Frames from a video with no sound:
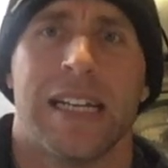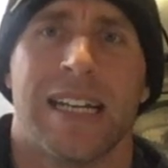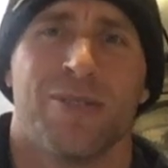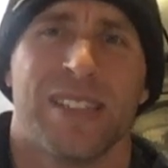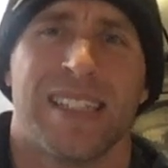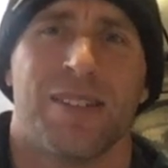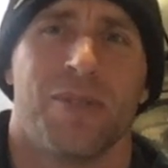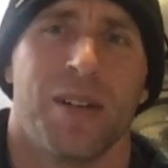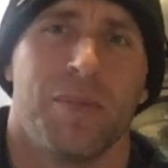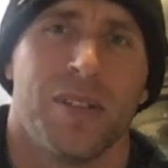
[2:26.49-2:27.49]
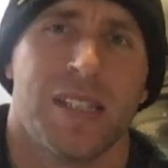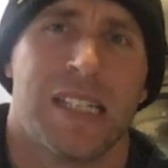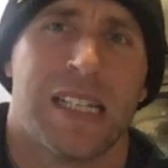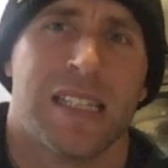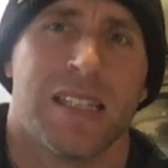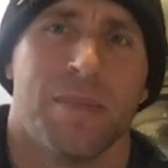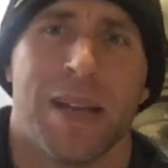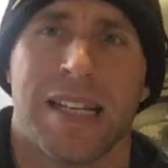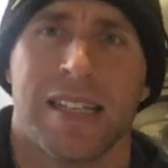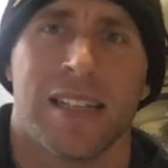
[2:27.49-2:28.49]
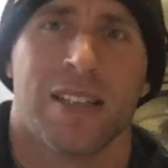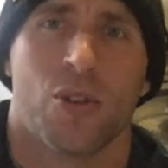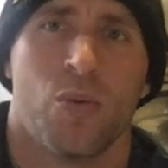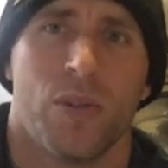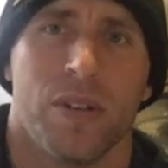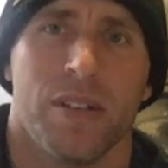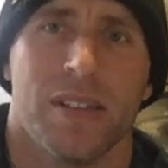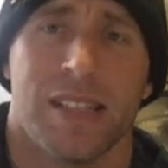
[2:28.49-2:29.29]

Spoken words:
I don't think the rubber sits amazing in the corners.